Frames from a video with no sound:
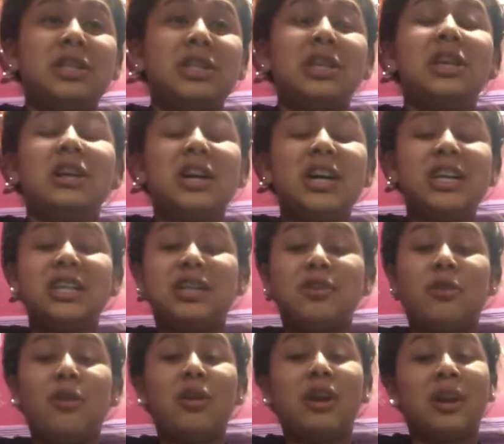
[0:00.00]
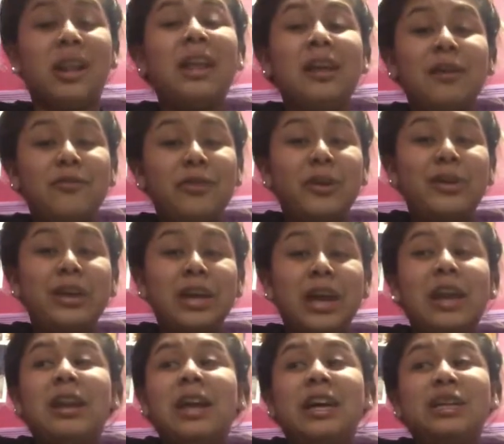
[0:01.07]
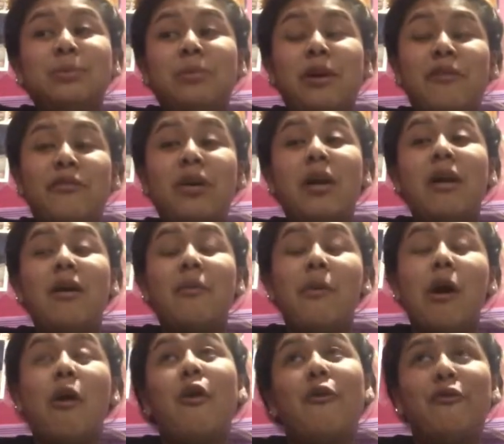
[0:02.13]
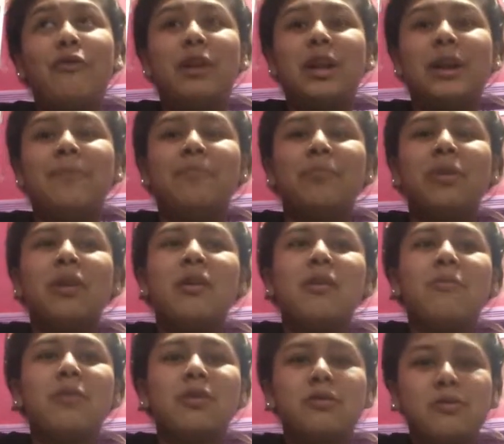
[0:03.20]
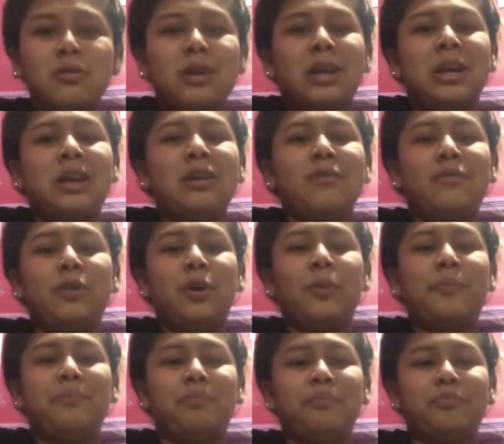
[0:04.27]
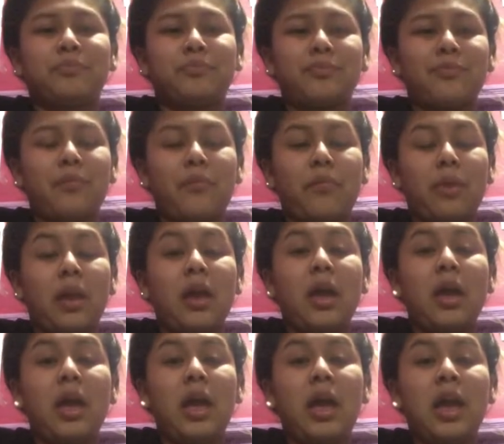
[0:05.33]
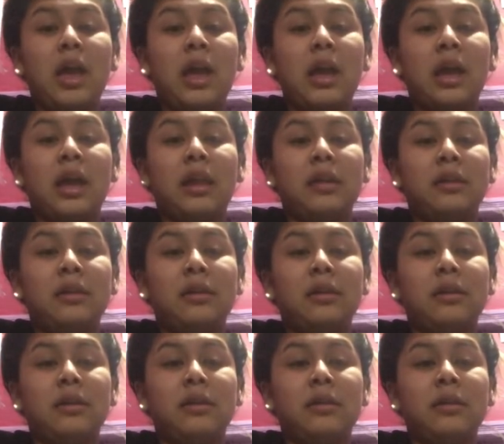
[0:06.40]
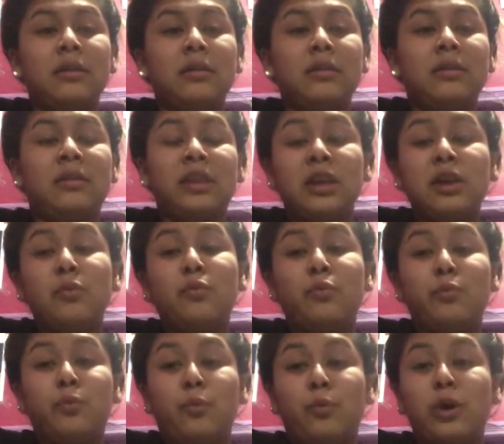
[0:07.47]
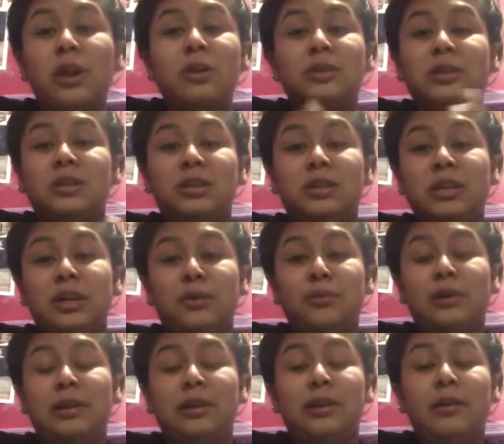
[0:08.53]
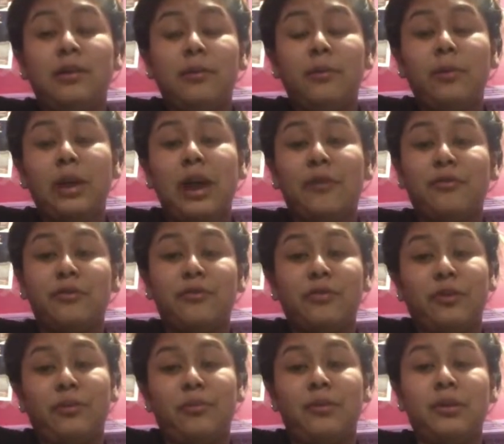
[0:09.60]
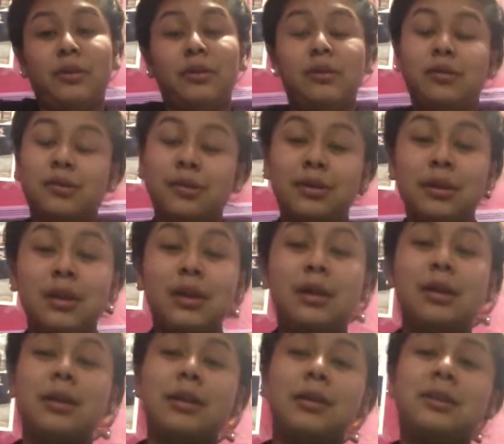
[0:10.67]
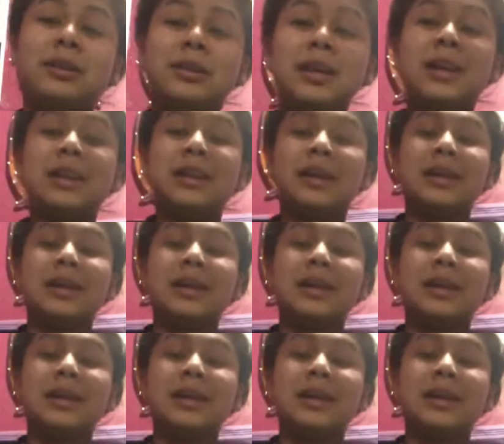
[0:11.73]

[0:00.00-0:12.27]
see us go to Clinton Road again next month. Hopefully, we could go to Clinton Road. And see what else is there we, we have to film. Till then,